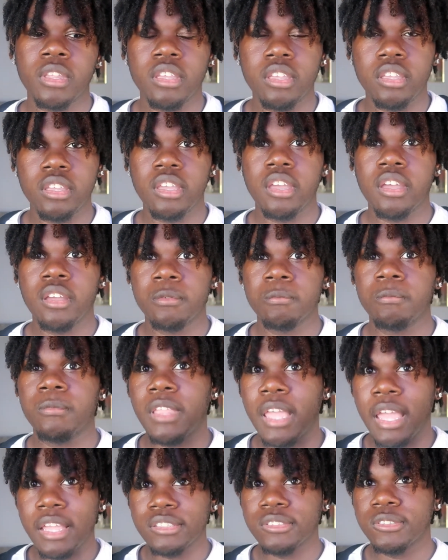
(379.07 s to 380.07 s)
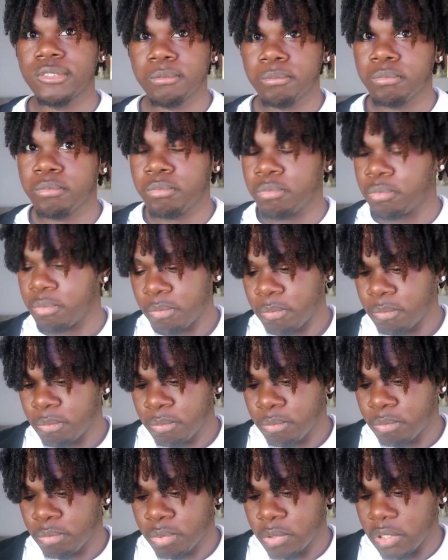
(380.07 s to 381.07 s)
And yeah, that's
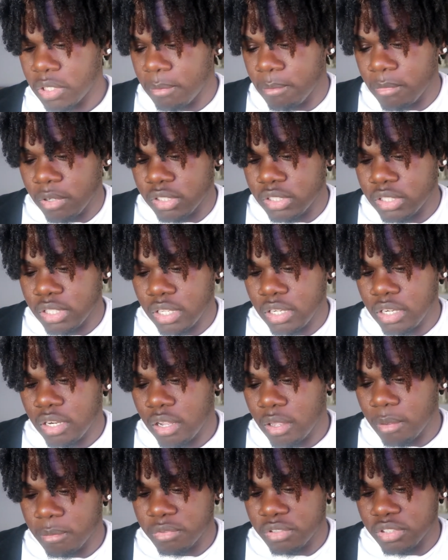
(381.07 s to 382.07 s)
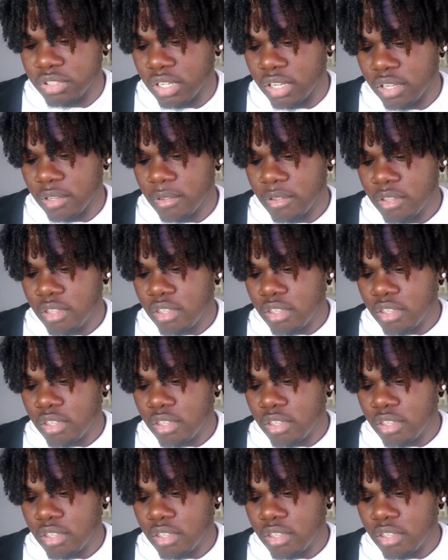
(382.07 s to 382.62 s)
pretty much it, you know what I'm saying?